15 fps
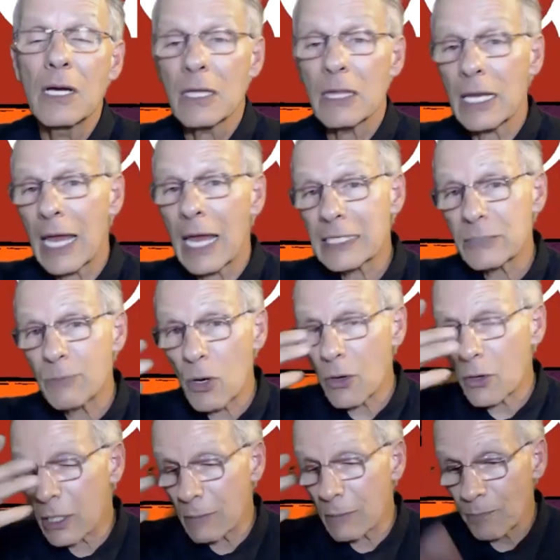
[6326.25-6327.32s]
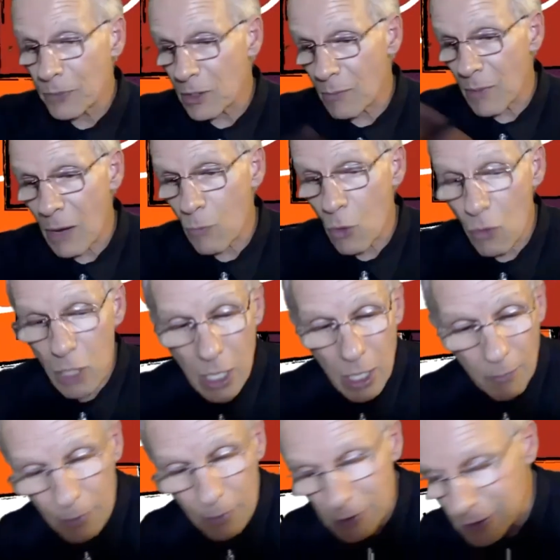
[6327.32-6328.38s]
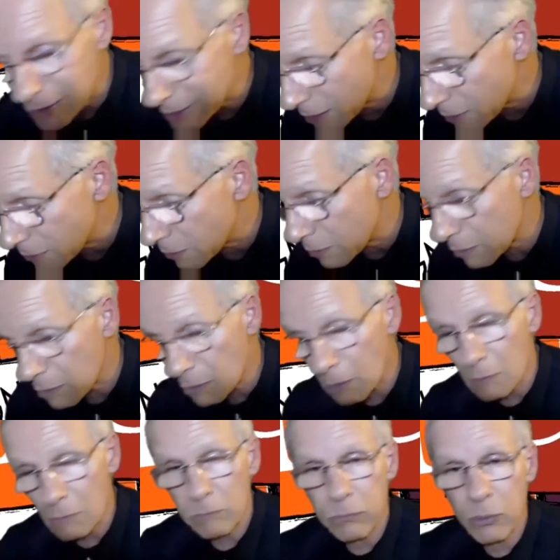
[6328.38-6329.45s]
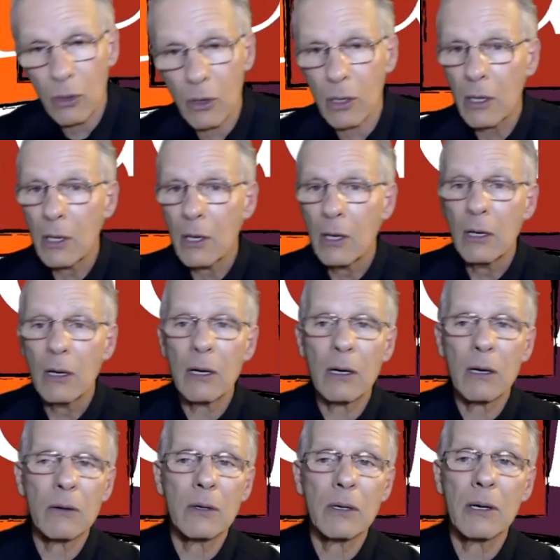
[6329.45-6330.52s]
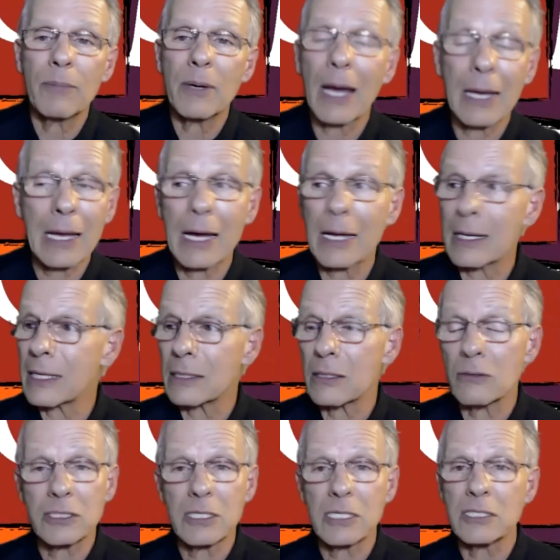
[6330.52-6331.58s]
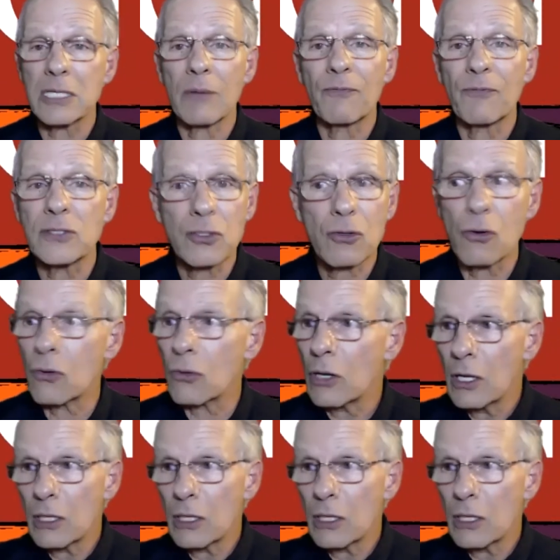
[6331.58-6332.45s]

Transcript: The next morning, the mom woke up and she said, oh boy, I got to get those kids up for school.